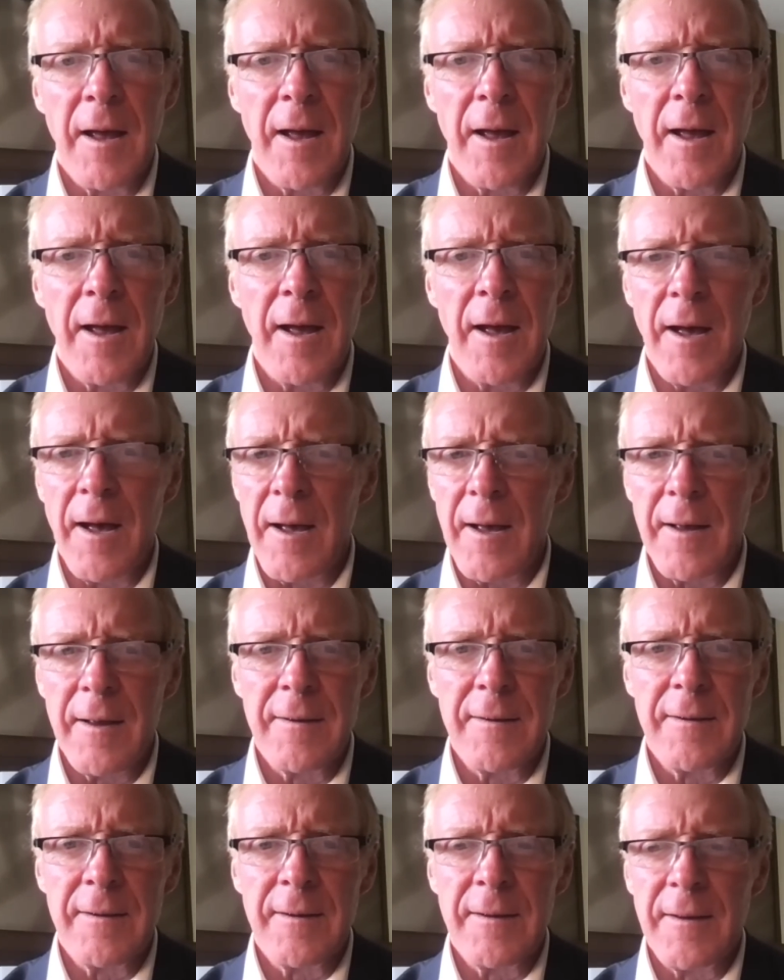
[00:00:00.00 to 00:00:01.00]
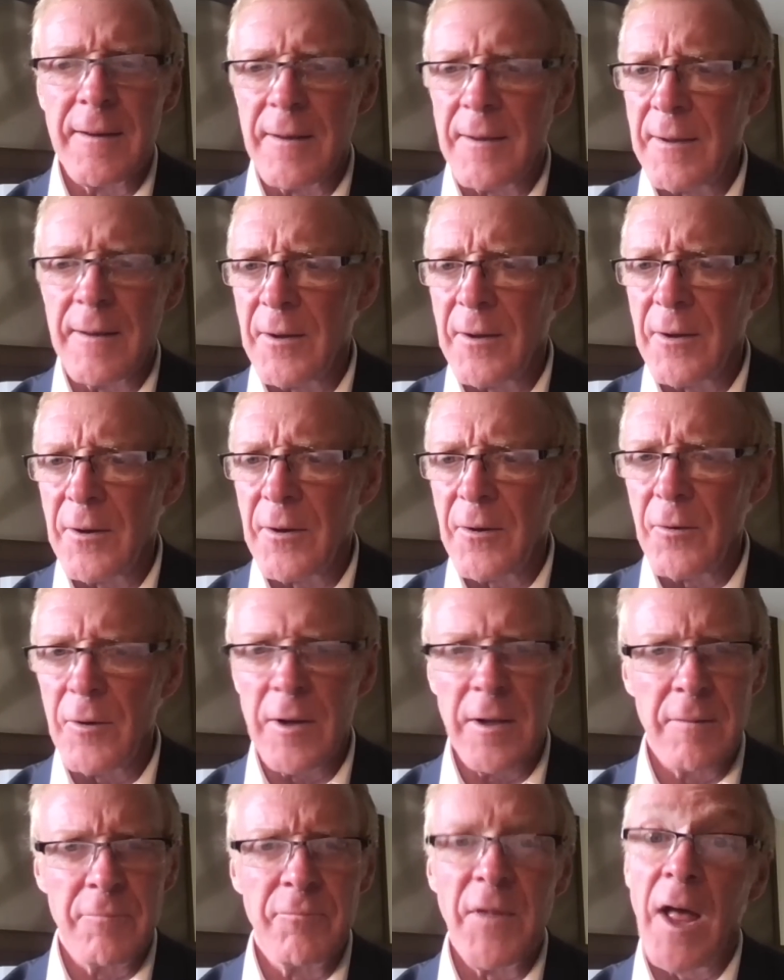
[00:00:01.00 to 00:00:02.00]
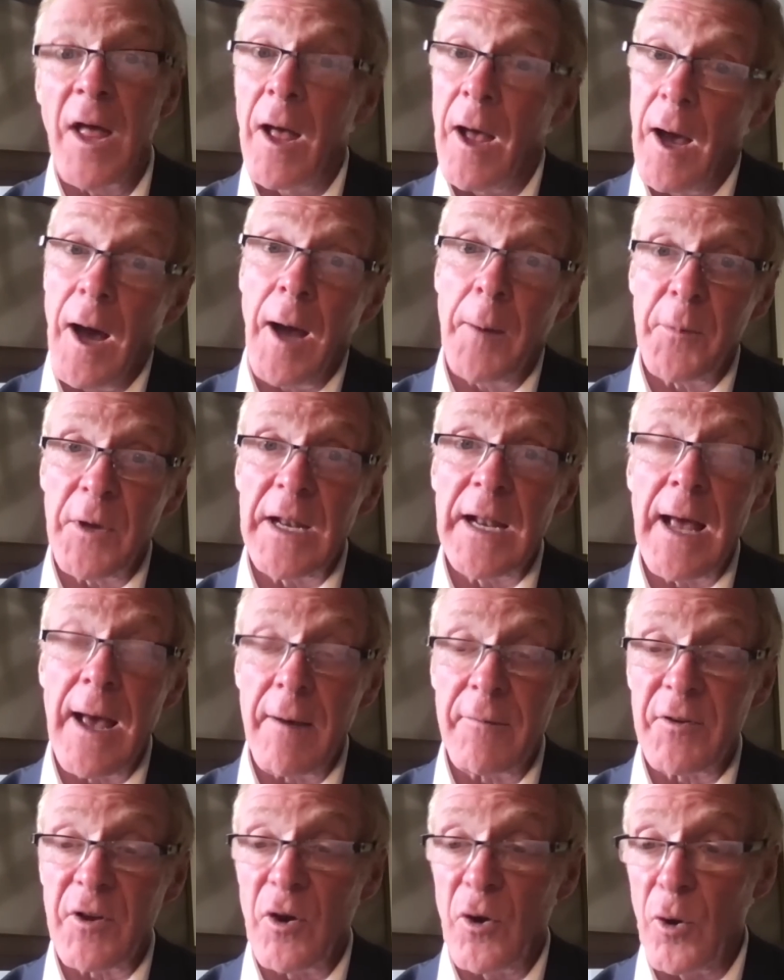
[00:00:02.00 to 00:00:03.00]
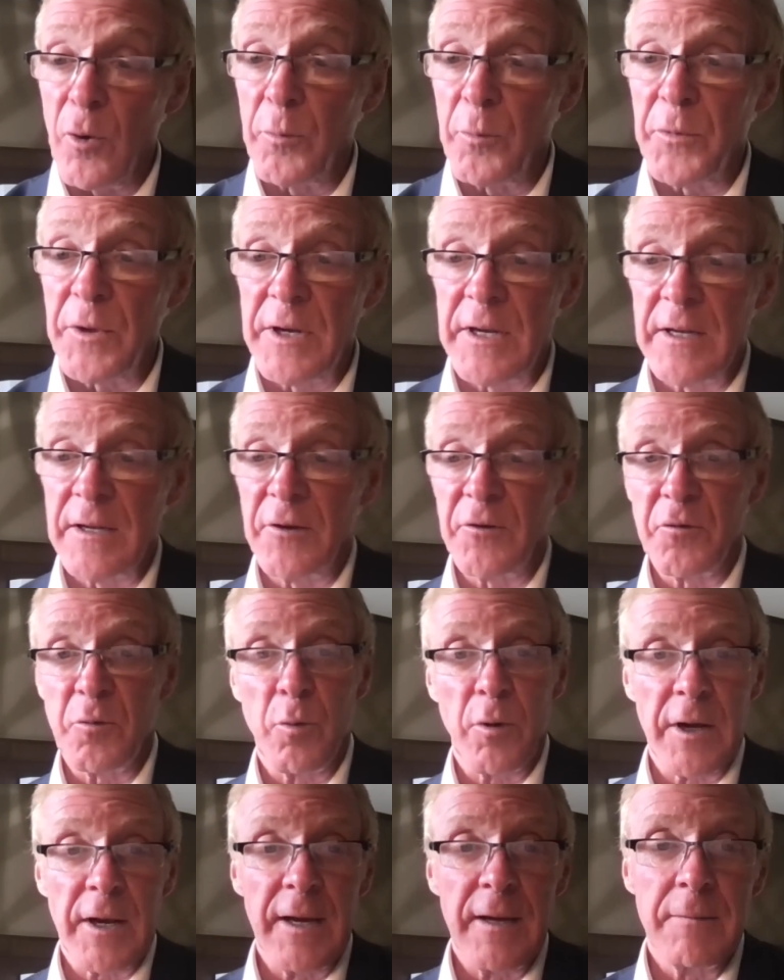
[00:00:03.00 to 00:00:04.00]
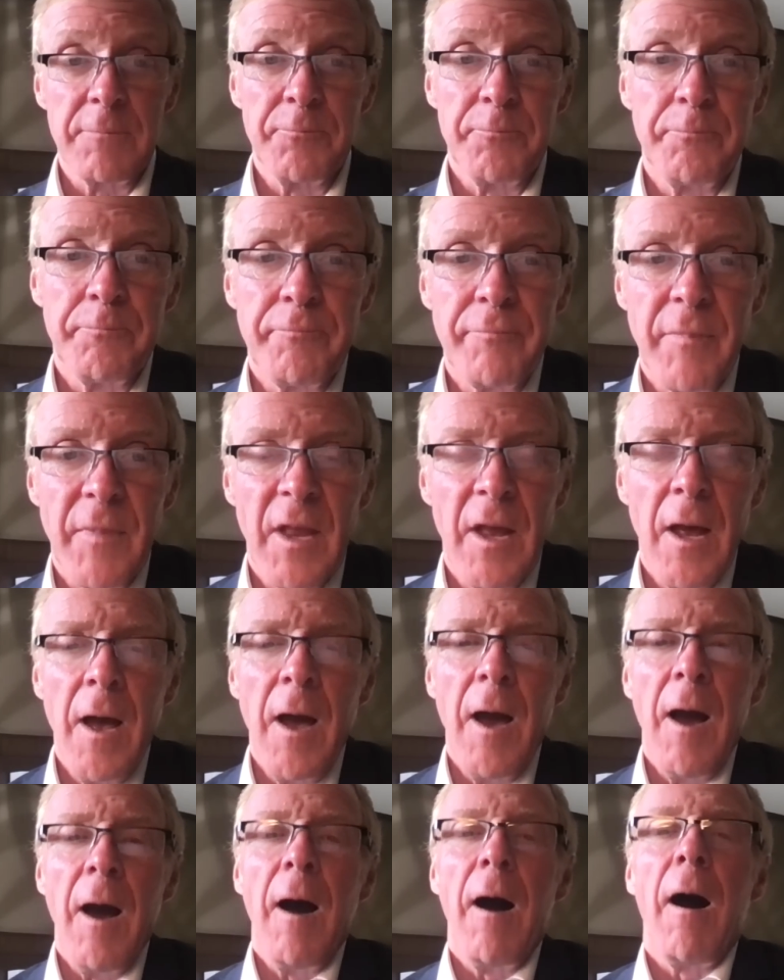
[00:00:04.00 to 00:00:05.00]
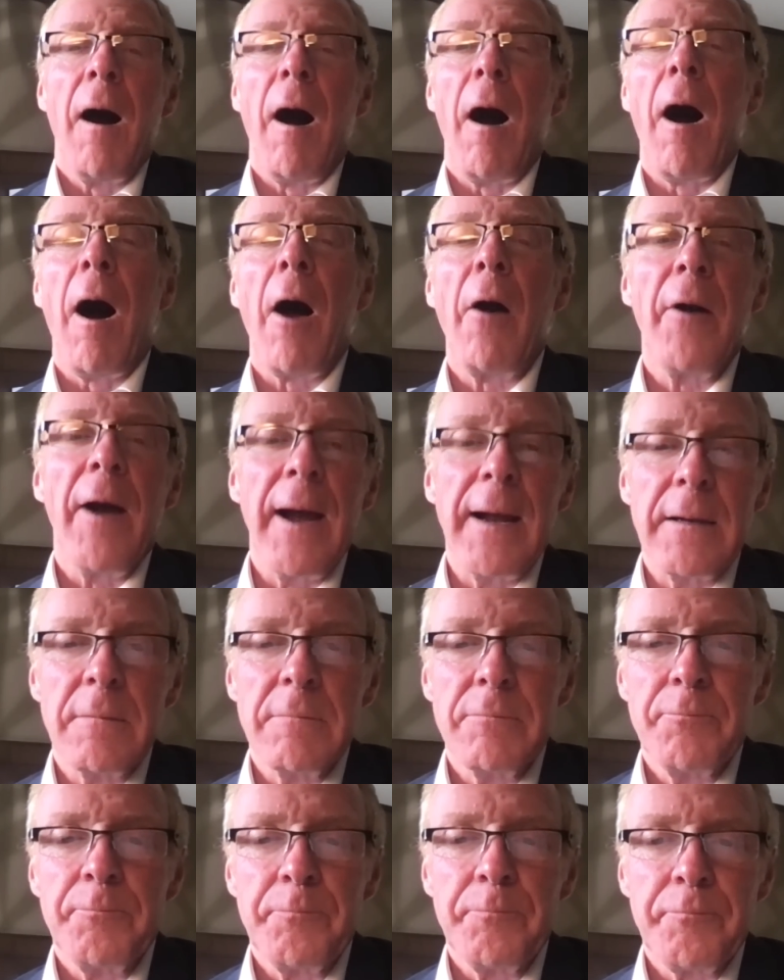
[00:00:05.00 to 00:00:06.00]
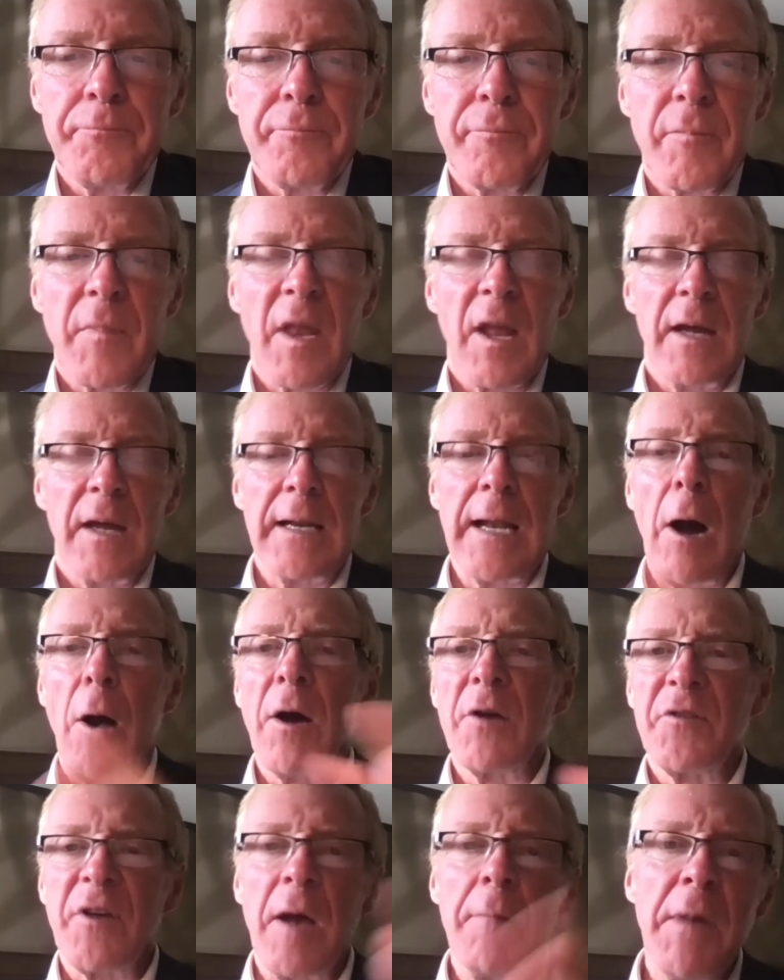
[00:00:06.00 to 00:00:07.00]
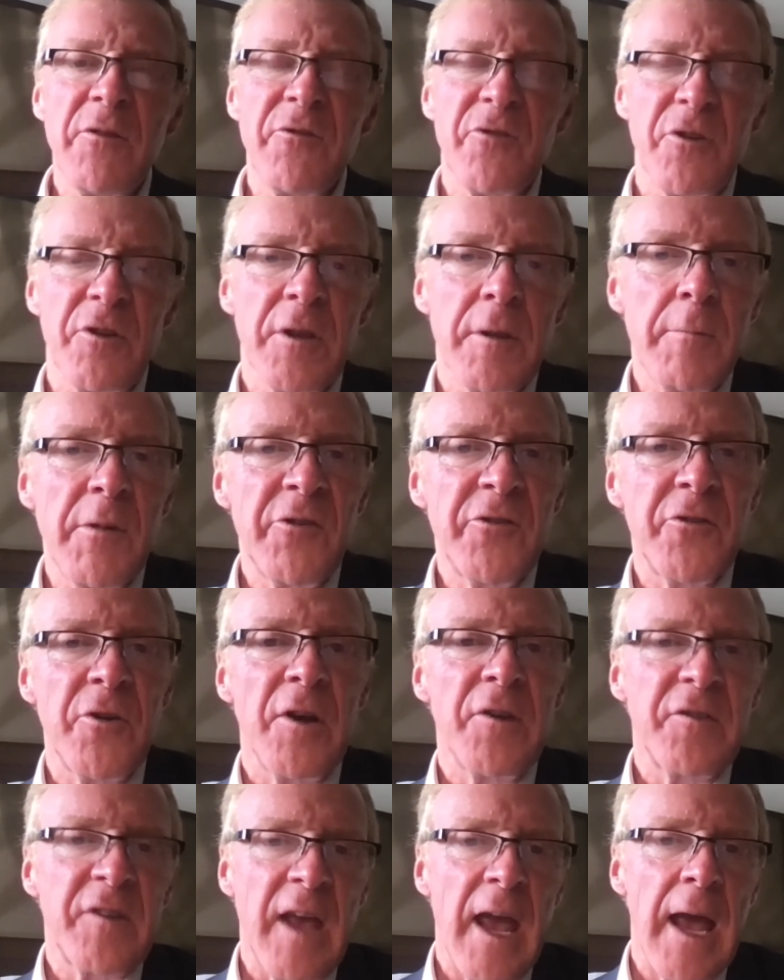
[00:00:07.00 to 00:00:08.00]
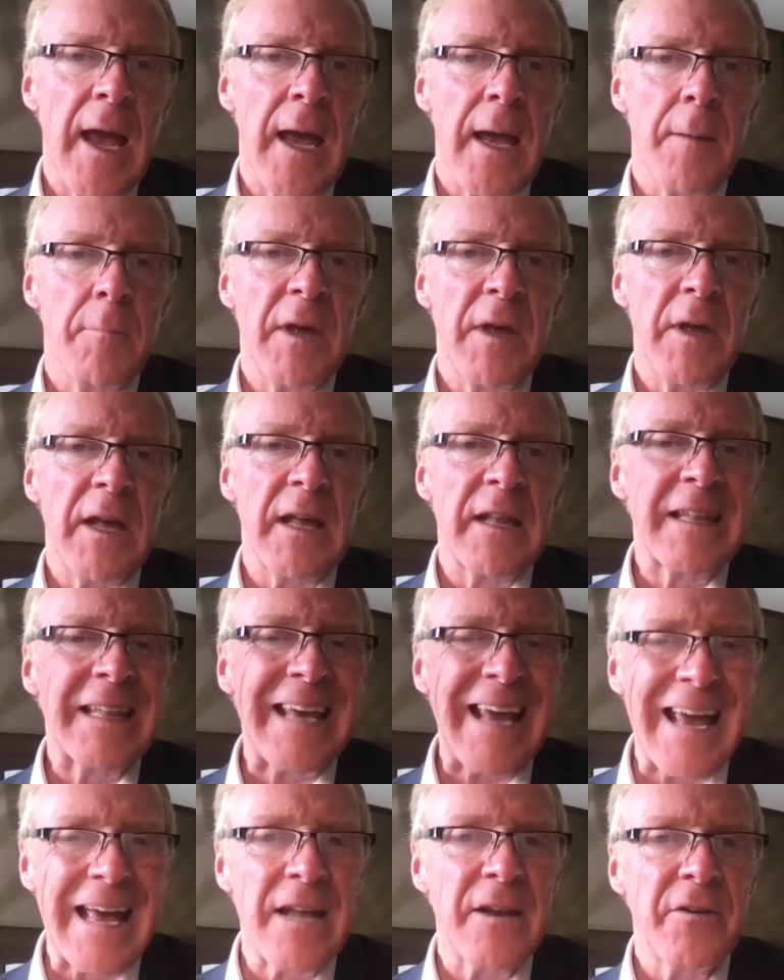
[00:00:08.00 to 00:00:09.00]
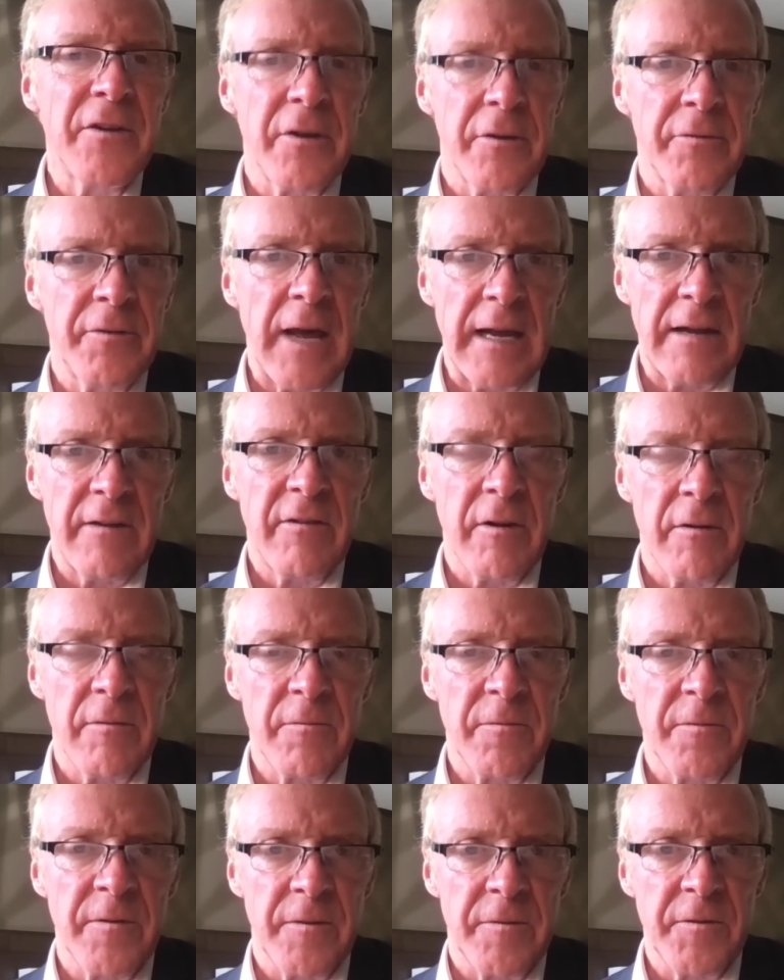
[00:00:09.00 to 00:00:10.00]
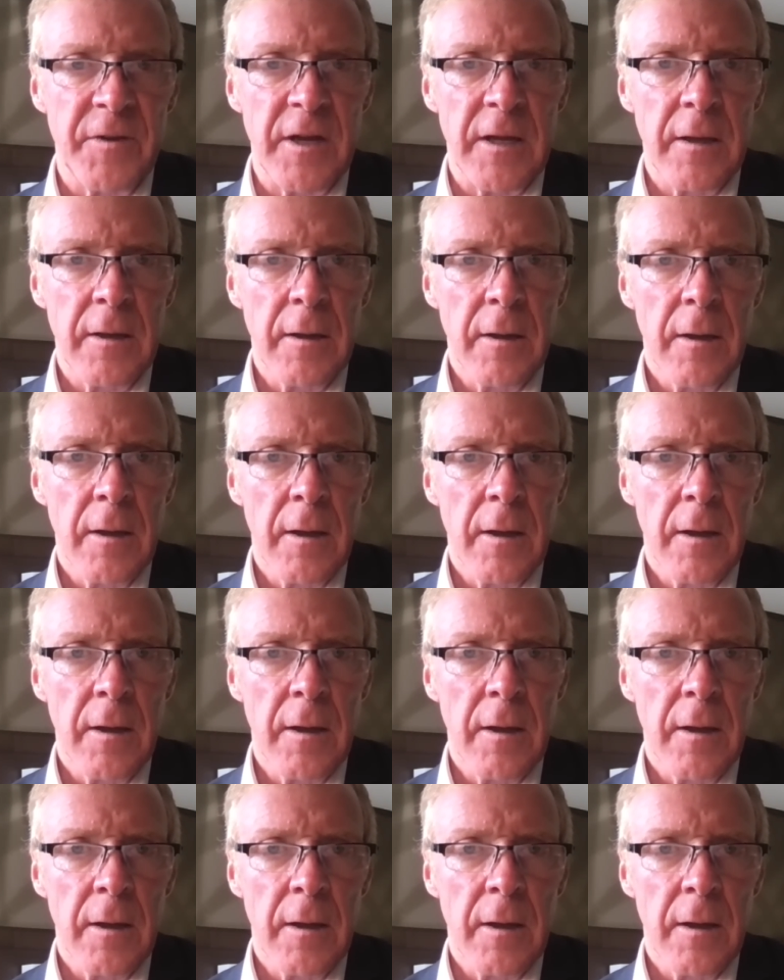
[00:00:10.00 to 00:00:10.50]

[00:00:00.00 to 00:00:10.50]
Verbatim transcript: Ah. Well, I'm going to have to hope that it is working. All right. Now, as I mentioned, the missionaries came in the end of 1850.